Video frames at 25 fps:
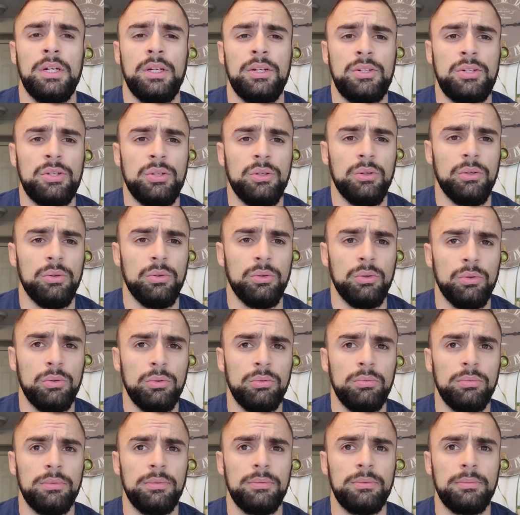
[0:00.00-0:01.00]

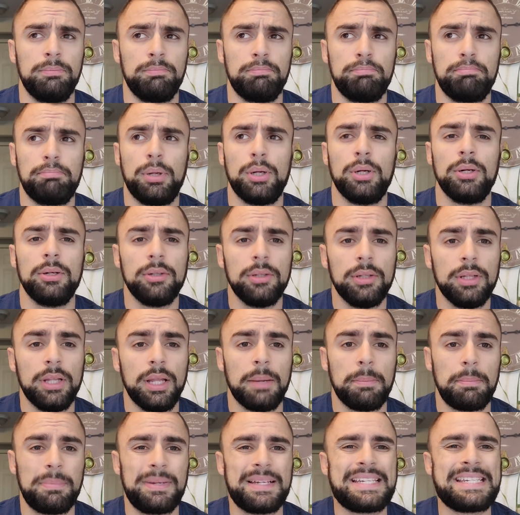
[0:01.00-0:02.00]
to pull
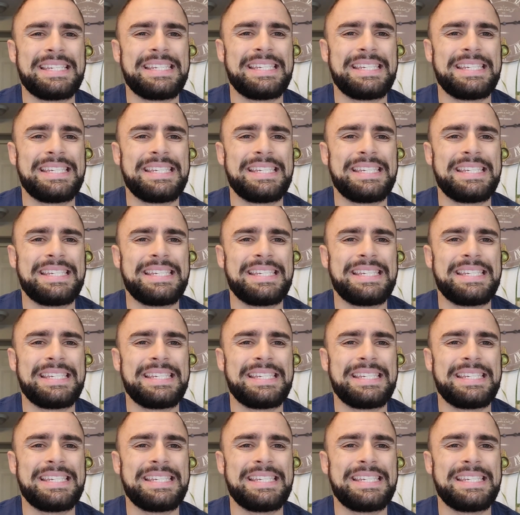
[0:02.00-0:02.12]
up